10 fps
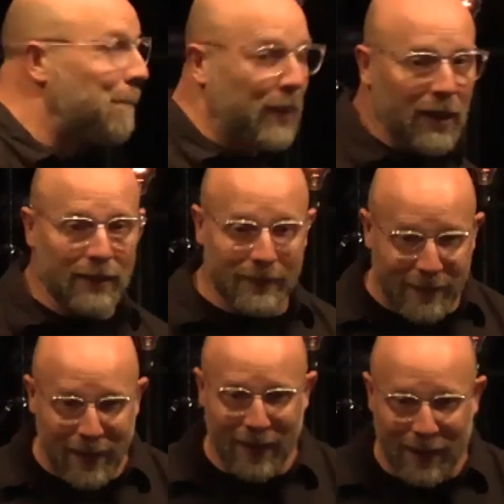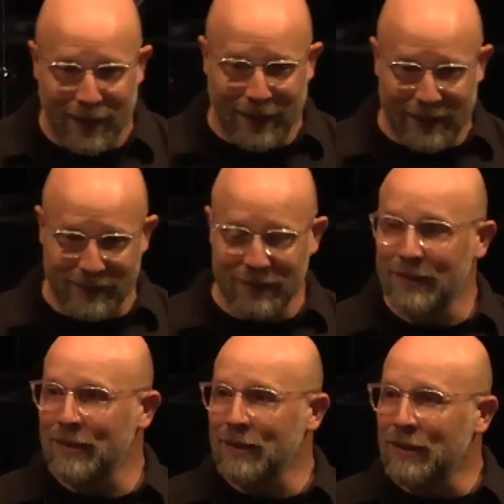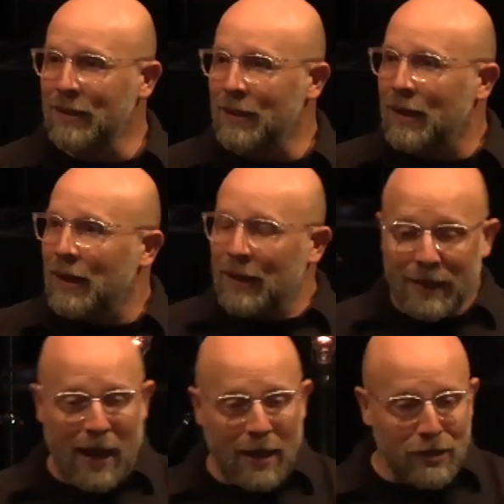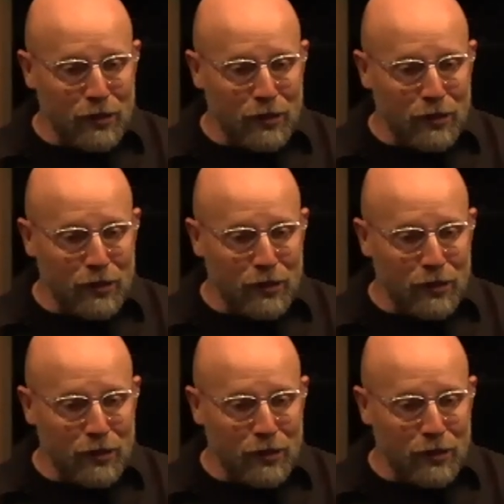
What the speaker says: But God. God